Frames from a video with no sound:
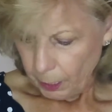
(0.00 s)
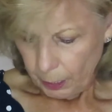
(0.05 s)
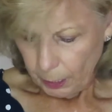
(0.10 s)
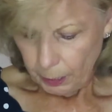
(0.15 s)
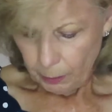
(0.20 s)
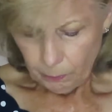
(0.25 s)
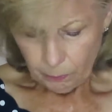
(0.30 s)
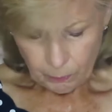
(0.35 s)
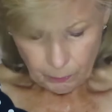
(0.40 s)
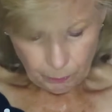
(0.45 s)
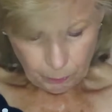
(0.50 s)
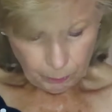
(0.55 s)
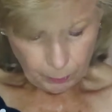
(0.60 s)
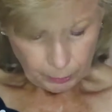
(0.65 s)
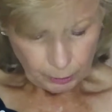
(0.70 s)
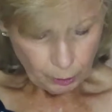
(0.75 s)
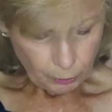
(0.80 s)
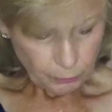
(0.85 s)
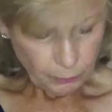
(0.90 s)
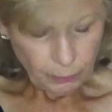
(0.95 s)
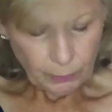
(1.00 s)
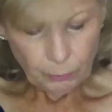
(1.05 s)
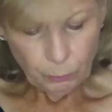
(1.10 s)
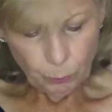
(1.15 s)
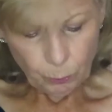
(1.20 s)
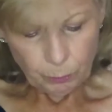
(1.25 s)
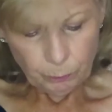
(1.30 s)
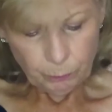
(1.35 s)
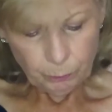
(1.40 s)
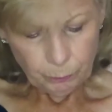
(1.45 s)
And because this
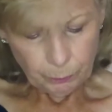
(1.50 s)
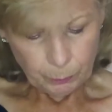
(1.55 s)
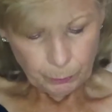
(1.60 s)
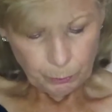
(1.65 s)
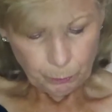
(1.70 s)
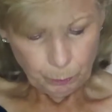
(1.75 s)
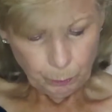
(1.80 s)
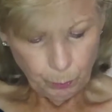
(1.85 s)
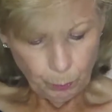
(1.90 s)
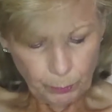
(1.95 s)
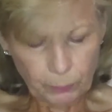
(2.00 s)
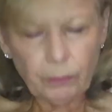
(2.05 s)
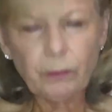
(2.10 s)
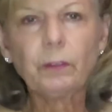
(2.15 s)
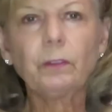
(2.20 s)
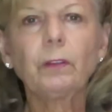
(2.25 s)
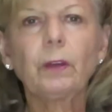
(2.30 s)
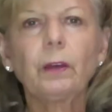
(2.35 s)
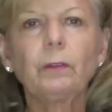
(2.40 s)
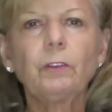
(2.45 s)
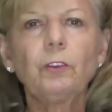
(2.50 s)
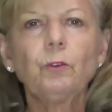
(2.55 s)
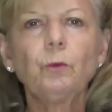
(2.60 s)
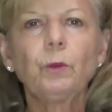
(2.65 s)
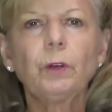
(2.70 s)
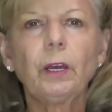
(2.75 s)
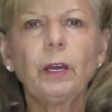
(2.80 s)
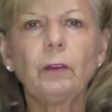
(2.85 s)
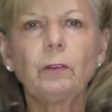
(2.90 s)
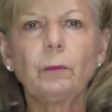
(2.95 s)
one, let me point this out, this
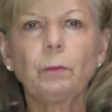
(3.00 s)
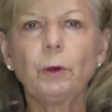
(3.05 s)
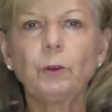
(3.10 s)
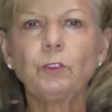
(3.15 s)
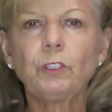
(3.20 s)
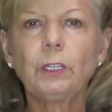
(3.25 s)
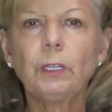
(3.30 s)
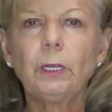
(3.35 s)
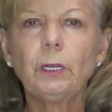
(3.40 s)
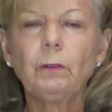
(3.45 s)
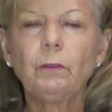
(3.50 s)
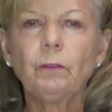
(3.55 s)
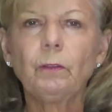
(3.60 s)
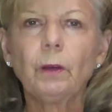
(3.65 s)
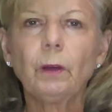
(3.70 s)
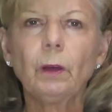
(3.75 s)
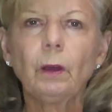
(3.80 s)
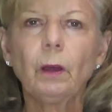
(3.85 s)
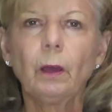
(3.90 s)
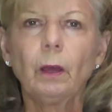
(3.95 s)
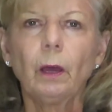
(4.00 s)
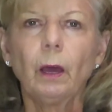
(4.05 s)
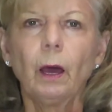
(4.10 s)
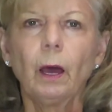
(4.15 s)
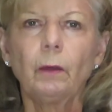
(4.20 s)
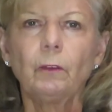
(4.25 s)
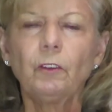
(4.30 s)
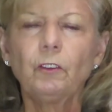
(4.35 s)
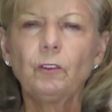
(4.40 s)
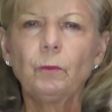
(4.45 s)
one has a motif.
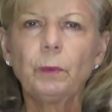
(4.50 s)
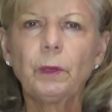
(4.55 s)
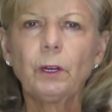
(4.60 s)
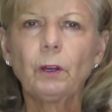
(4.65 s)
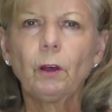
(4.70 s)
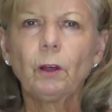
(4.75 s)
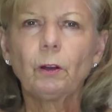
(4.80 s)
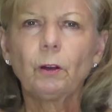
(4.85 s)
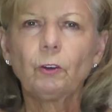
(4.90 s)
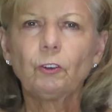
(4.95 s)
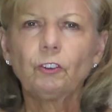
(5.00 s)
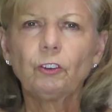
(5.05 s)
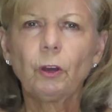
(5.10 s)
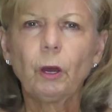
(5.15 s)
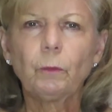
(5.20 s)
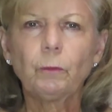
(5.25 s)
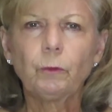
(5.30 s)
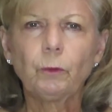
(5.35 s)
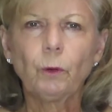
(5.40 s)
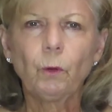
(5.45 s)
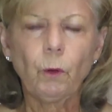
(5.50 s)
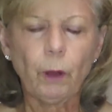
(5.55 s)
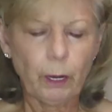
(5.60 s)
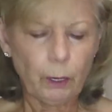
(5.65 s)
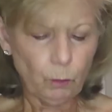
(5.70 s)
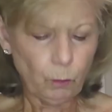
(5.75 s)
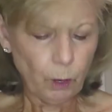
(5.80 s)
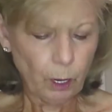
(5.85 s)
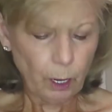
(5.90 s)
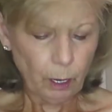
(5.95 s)
This has been on our shop for quite
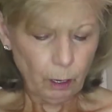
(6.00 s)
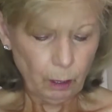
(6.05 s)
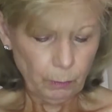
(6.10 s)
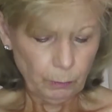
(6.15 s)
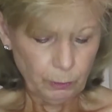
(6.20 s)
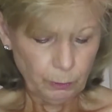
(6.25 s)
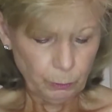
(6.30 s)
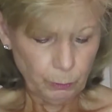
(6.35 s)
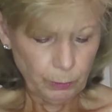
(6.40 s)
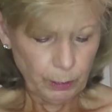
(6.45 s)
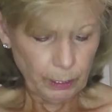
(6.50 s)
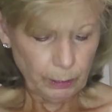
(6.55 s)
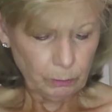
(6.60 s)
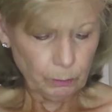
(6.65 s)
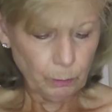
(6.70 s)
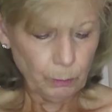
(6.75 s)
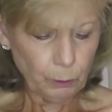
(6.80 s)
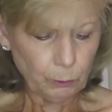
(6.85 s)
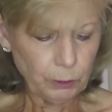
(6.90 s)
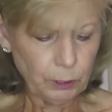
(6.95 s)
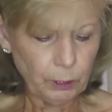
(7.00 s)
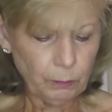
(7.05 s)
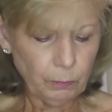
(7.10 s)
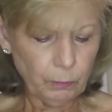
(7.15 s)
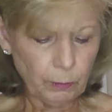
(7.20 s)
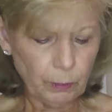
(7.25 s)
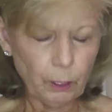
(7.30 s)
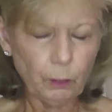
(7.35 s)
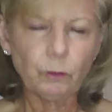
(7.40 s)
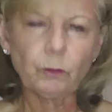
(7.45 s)
a while. This one has a motif
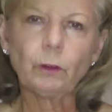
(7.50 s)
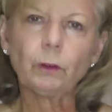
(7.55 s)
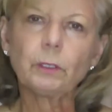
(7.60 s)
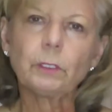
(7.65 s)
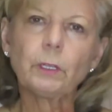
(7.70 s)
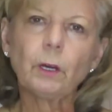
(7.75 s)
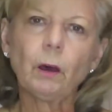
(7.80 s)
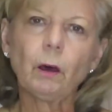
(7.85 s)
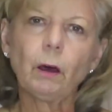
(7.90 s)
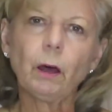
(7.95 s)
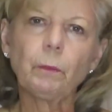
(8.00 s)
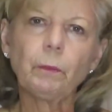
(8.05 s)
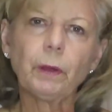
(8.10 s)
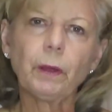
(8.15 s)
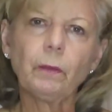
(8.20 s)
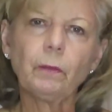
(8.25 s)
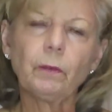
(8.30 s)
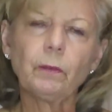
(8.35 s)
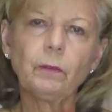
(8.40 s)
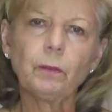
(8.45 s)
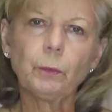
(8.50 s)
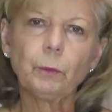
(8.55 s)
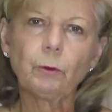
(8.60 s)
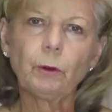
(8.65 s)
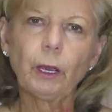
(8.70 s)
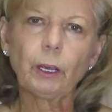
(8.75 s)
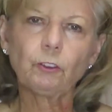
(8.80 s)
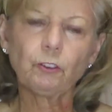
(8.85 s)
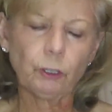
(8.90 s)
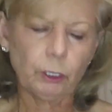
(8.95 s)
that goes on top, and the zipper
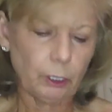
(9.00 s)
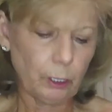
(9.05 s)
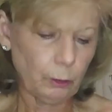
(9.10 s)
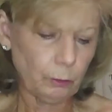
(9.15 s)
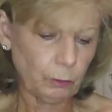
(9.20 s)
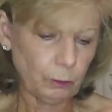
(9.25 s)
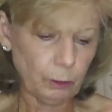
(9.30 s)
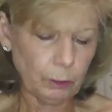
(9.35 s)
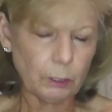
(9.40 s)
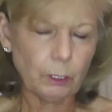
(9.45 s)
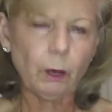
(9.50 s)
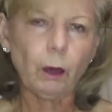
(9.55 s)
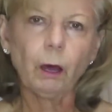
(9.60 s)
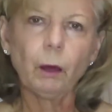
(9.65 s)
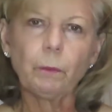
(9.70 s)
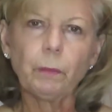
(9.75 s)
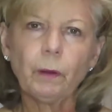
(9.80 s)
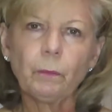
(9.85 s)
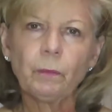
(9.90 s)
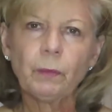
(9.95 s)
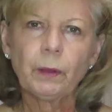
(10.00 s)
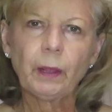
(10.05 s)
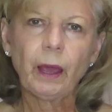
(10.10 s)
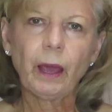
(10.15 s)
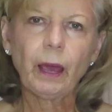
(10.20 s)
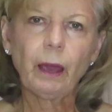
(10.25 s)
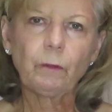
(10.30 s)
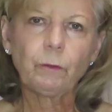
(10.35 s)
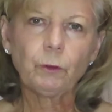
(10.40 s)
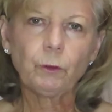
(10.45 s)
actually goes on top
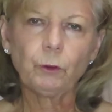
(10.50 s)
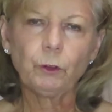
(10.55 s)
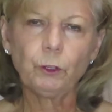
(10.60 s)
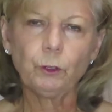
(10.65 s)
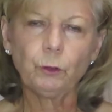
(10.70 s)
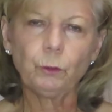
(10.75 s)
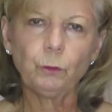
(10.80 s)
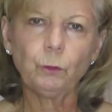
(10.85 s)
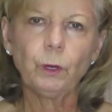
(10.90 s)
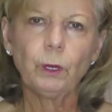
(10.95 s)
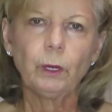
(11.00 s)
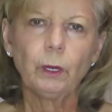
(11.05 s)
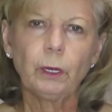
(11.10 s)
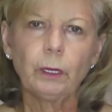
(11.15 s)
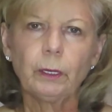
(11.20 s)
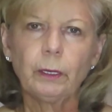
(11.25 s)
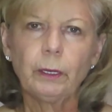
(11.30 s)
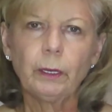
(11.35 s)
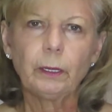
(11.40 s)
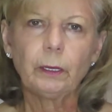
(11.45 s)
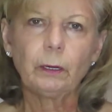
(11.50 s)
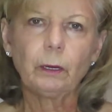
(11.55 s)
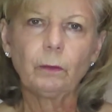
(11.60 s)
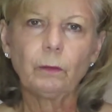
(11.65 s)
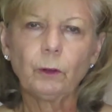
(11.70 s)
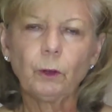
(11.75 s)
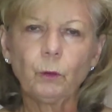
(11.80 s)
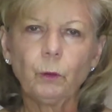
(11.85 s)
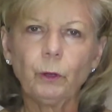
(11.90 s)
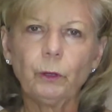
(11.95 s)
after you get
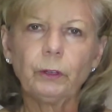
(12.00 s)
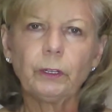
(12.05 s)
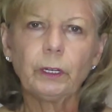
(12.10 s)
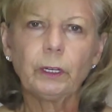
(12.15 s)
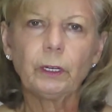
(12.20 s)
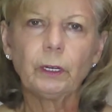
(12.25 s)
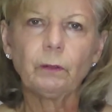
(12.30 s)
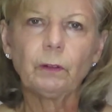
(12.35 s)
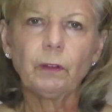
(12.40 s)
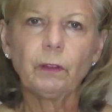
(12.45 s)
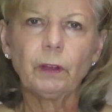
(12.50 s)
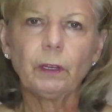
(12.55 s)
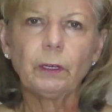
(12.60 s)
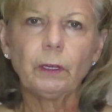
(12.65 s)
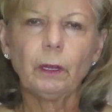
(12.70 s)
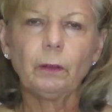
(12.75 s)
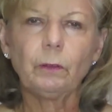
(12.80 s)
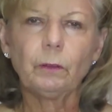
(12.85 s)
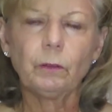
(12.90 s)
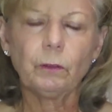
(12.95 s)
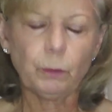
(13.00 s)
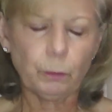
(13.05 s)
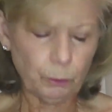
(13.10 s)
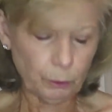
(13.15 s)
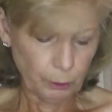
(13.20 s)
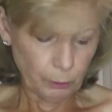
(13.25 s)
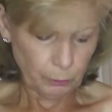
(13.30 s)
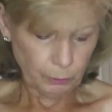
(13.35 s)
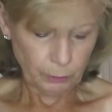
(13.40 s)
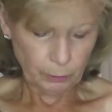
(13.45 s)
the quilting and everything done. The zipper
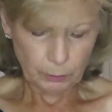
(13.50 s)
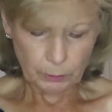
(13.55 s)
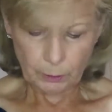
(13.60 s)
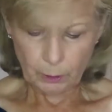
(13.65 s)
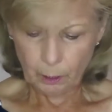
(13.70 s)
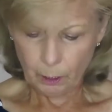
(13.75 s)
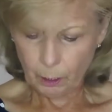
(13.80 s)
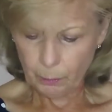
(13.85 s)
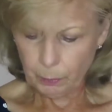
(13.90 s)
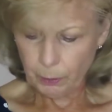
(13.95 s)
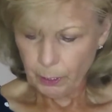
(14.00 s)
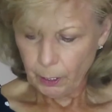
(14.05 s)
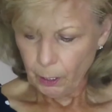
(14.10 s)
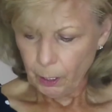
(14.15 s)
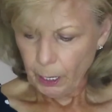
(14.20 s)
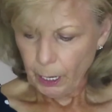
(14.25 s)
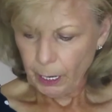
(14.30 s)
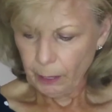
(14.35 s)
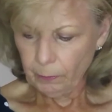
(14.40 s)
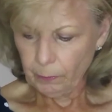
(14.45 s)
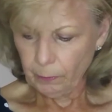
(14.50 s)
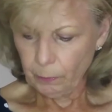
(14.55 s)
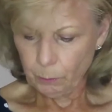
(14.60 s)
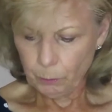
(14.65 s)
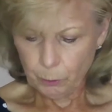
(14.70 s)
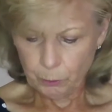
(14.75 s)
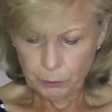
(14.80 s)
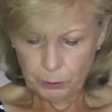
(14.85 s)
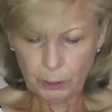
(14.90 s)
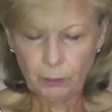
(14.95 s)
goes on top, and then the
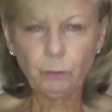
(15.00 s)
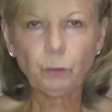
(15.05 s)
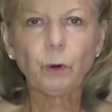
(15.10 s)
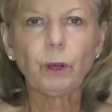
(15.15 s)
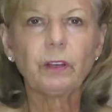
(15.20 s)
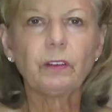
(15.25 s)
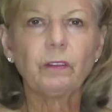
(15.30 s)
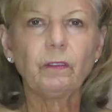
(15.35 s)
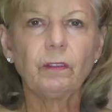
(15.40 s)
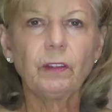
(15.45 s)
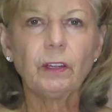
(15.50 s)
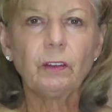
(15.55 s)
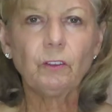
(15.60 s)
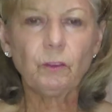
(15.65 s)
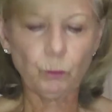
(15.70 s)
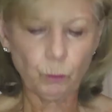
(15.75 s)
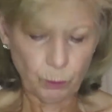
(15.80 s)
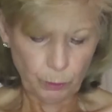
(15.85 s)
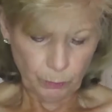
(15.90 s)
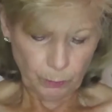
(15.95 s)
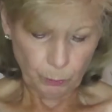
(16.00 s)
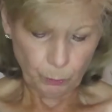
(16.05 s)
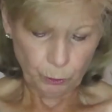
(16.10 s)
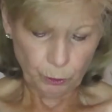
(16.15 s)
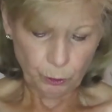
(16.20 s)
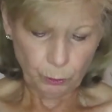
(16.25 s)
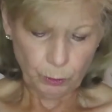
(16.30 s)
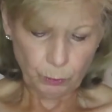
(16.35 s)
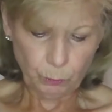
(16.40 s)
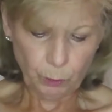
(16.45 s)
motif, whereas this one that we're
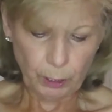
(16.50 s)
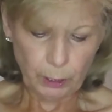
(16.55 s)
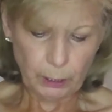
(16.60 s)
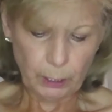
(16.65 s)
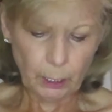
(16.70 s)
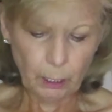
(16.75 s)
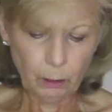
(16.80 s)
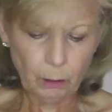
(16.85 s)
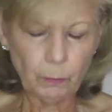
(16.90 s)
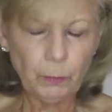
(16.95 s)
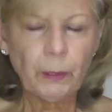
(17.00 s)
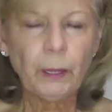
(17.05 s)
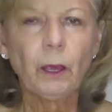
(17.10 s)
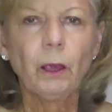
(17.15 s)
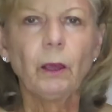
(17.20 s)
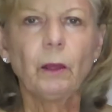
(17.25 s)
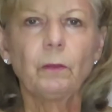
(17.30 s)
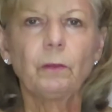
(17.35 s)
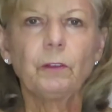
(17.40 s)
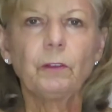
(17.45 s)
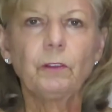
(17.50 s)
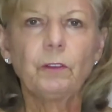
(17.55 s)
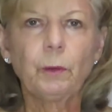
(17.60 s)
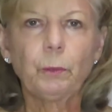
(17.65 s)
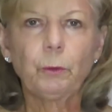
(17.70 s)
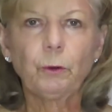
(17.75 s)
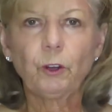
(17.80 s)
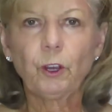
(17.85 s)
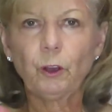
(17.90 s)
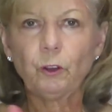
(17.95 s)
doing right now, the
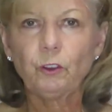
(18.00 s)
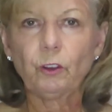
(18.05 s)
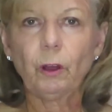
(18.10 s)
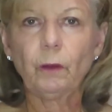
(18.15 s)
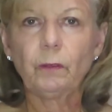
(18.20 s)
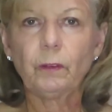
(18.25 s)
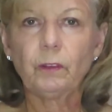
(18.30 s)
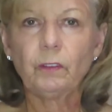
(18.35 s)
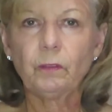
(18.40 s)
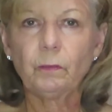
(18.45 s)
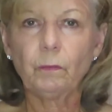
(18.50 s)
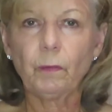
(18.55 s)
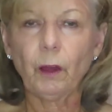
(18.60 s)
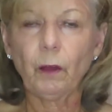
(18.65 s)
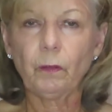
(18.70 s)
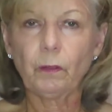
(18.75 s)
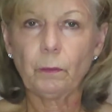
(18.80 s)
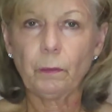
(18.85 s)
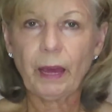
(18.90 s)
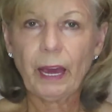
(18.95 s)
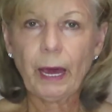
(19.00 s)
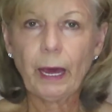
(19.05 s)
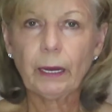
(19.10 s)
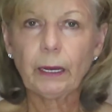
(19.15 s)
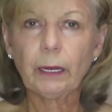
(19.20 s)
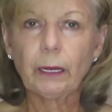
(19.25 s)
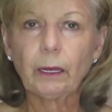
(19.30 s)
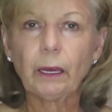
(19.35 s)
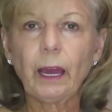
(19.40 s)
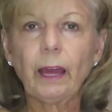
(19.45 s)
zipper goes on the
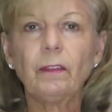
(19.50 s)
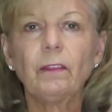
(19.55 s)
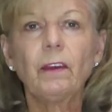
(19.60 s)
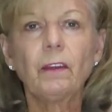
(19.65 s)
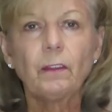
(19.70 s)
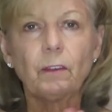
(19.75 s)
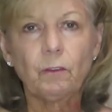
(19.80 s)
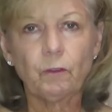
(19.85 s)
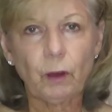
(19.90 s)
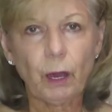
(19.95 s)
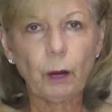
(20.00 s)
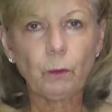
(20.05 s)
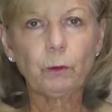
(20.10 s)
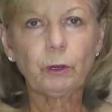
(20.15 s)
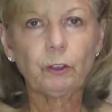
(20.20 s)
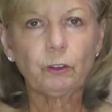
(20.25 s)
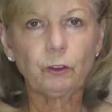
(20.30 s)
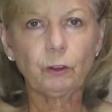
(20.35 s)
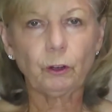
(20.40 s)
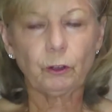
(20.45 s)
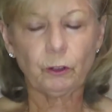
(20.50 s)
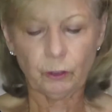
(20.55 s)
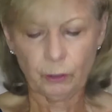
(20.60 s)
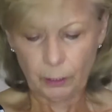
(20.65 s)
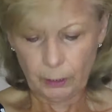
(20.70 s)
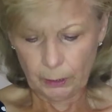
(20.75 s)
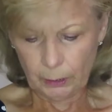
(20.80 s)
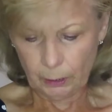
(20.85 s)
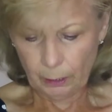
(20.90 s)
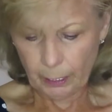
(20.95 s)
batting, and then the fabric starts
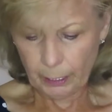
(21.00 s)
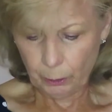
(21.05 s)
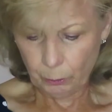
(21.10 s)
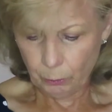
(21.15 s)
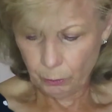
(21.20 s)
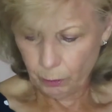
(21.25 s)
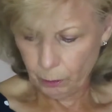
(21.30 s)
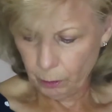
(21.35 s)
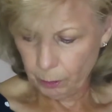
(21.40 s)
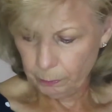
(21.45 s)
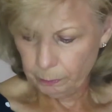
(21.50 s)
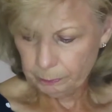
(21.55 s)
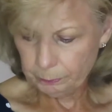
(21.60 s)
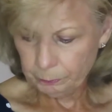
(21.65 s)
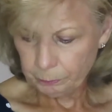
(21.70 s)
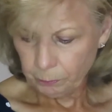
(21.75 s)
getting layered on.